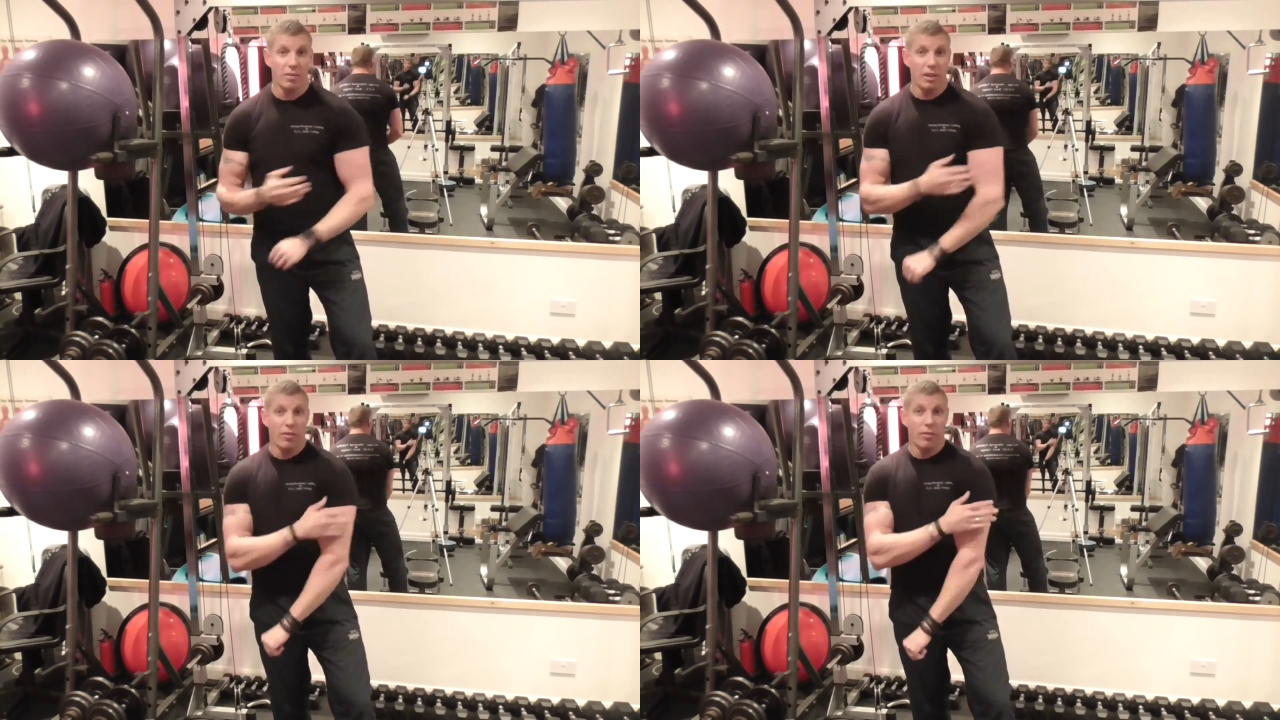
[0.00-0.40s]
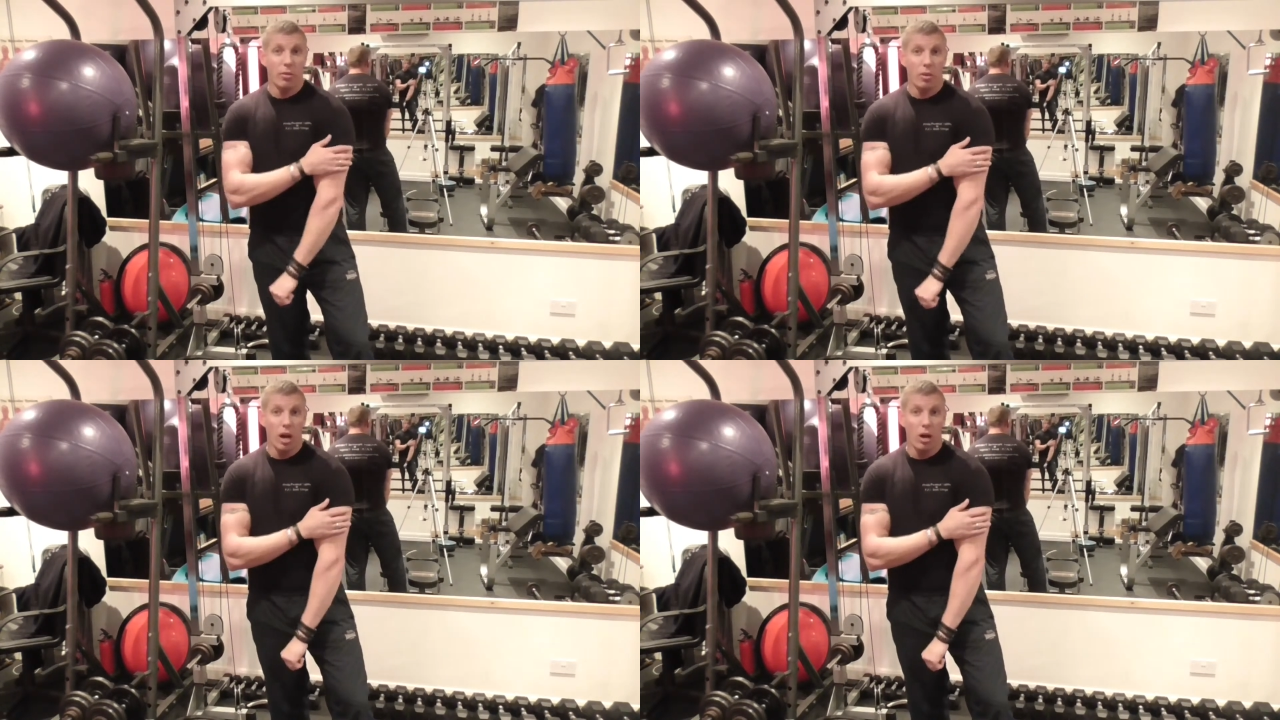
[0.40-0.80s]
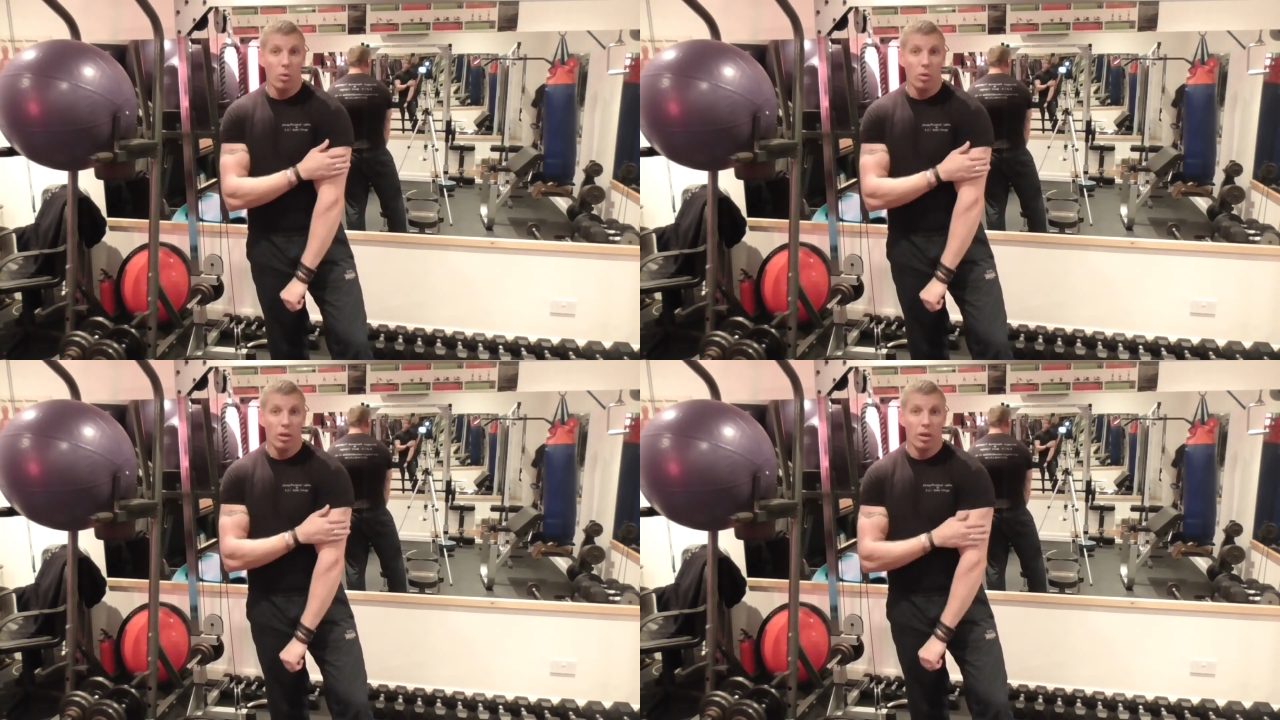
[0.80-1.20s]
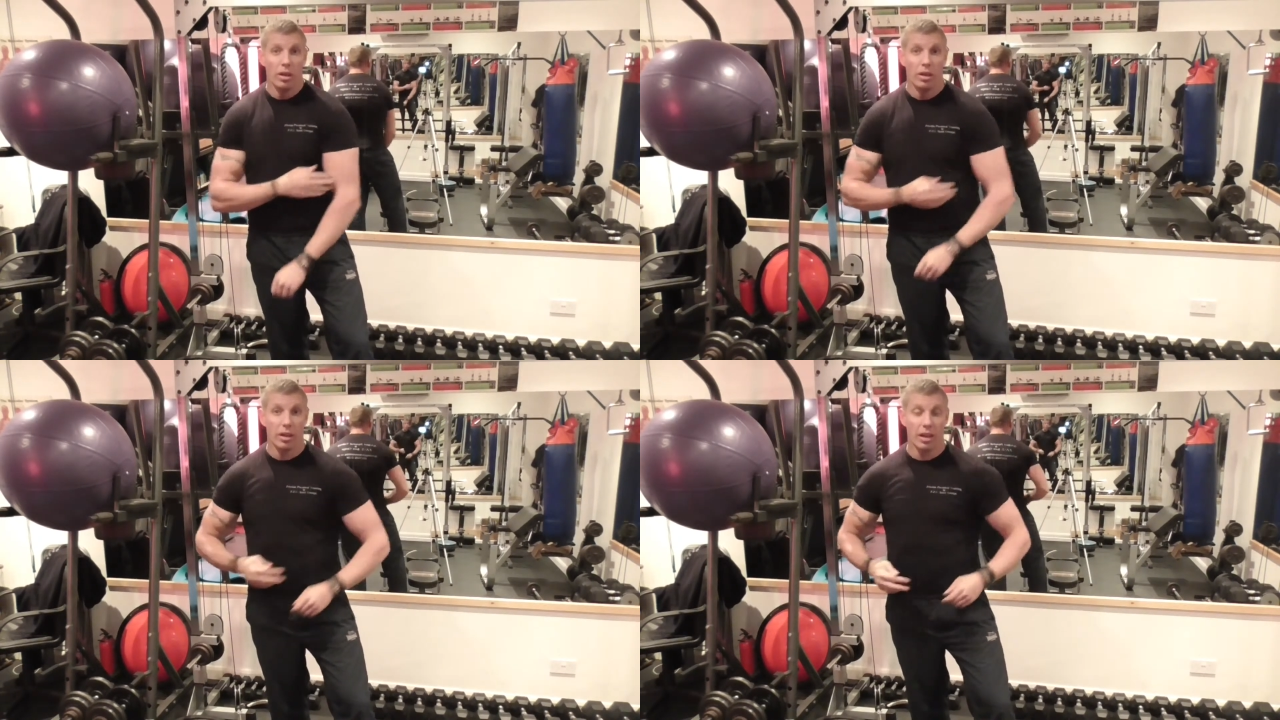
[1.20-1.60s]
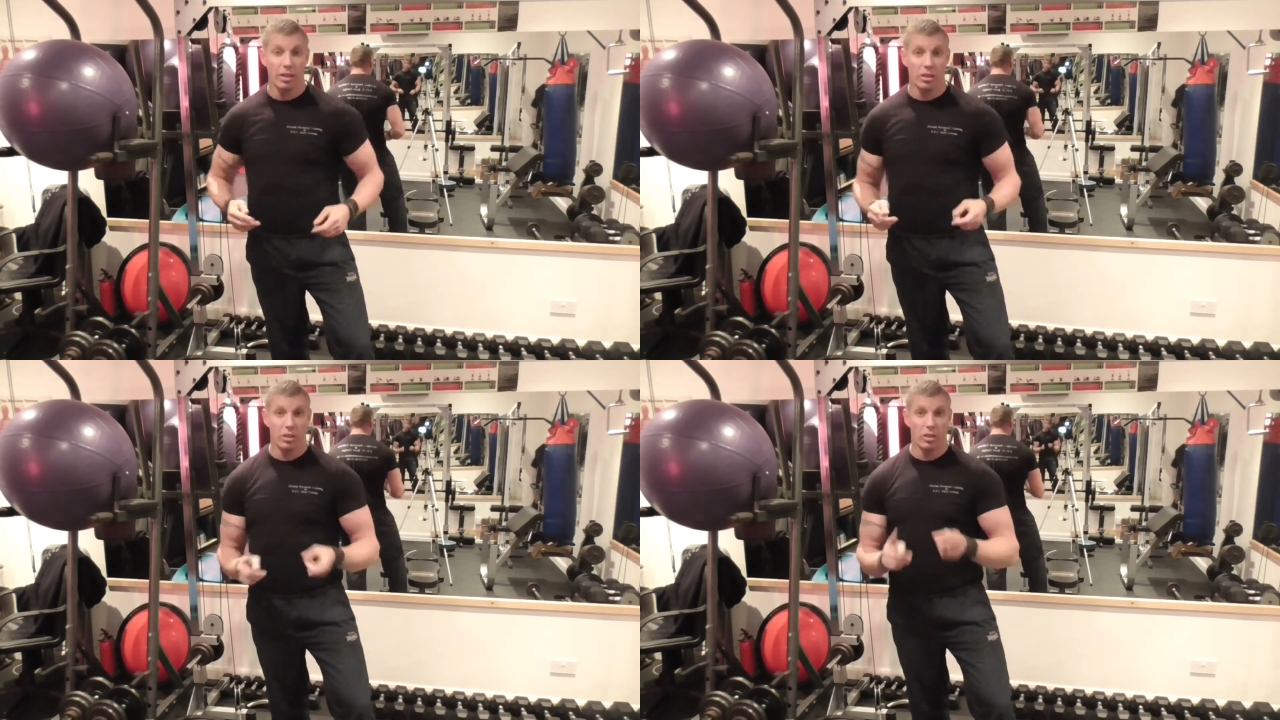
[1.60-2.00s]
if they feel cold.
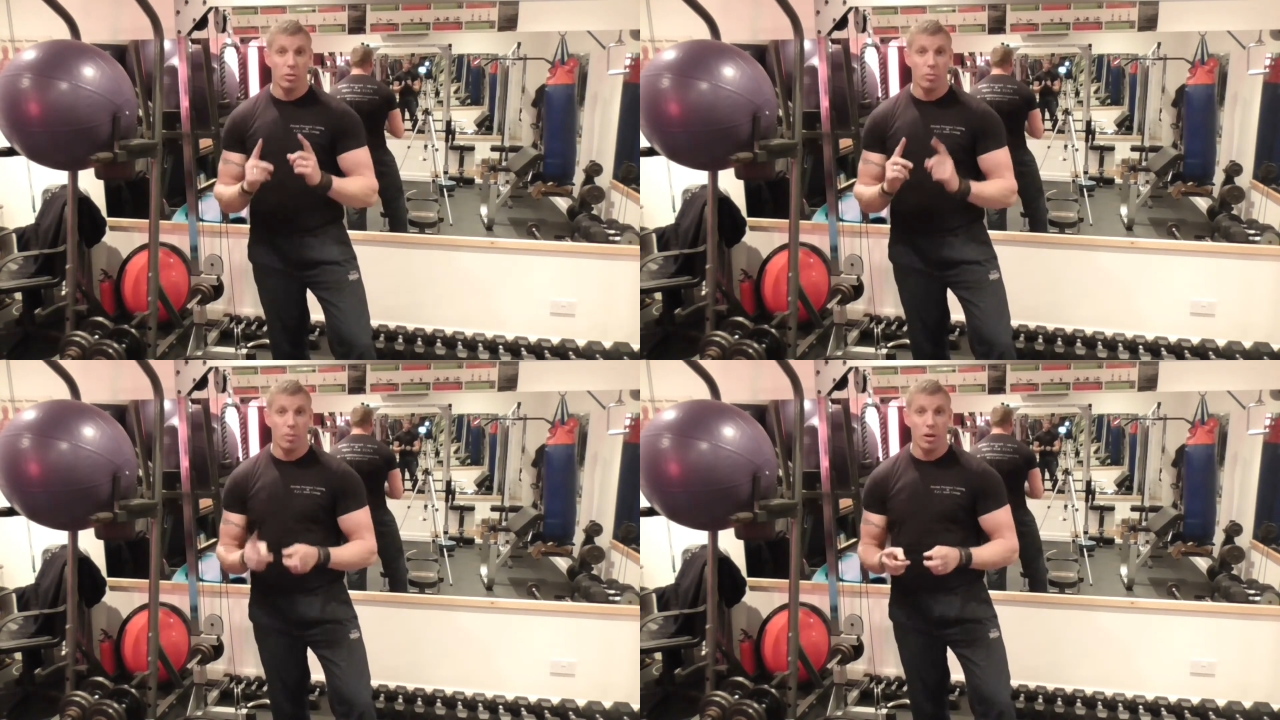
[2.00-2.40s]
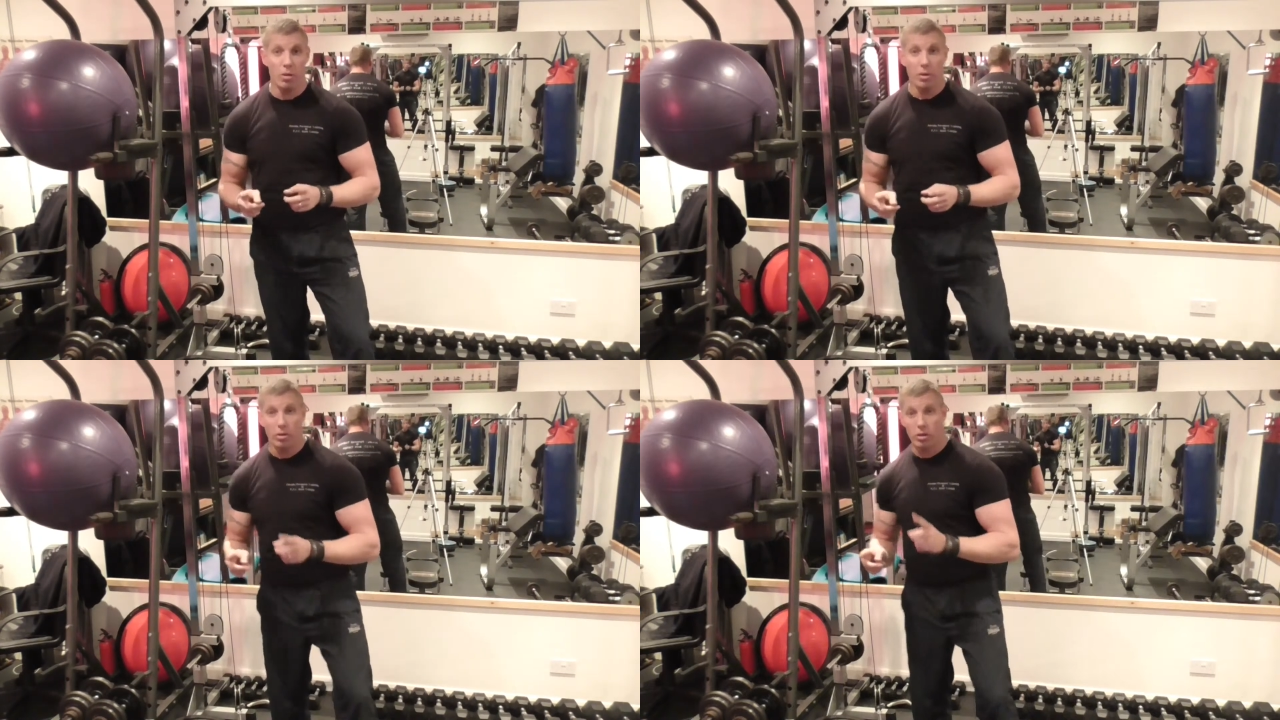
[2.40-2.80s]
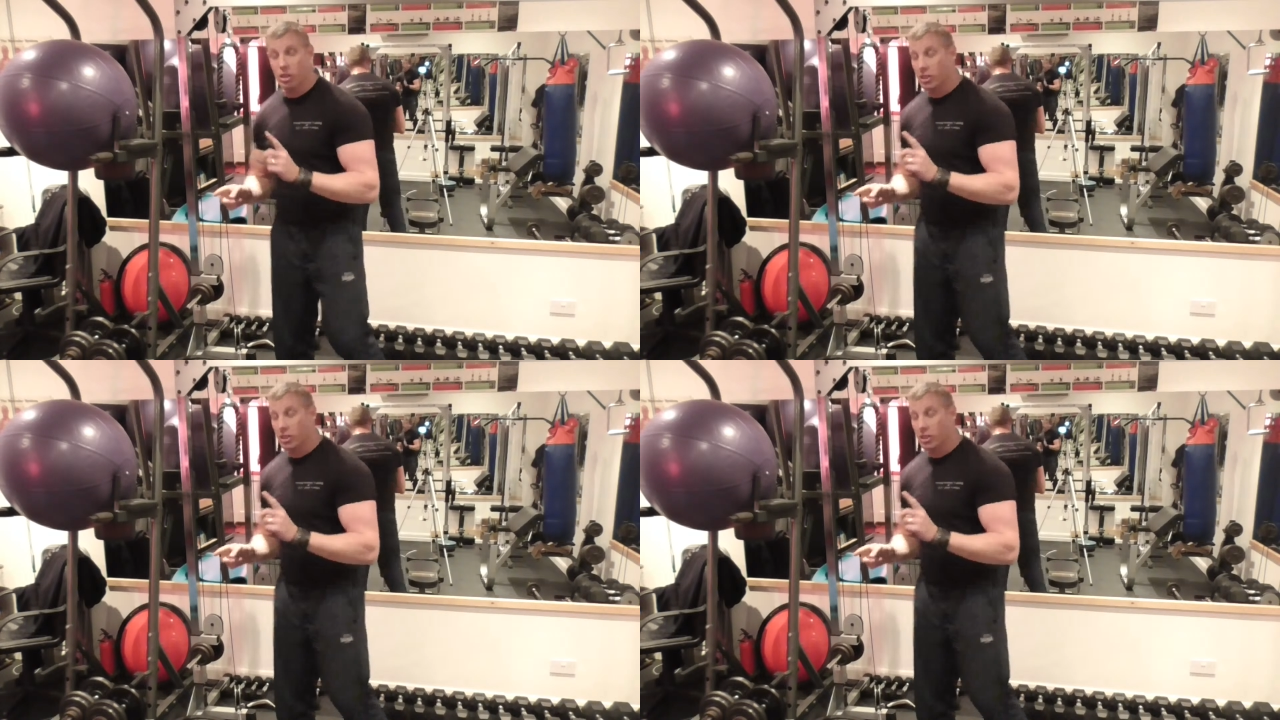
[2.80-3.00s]
Okay, so just do a pyramid on a